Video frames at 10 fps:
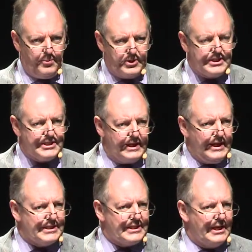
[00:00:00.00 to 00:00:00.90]
but as
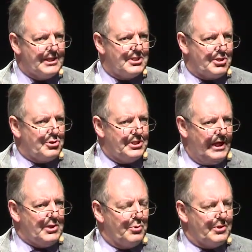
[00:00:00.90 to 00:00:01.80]
instead
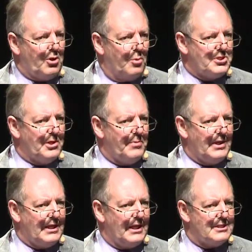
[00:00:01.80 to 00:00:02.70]
associate with an object
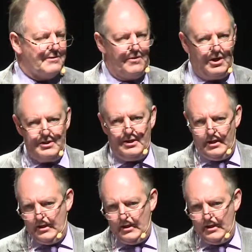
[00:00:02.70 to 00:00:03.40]
being classified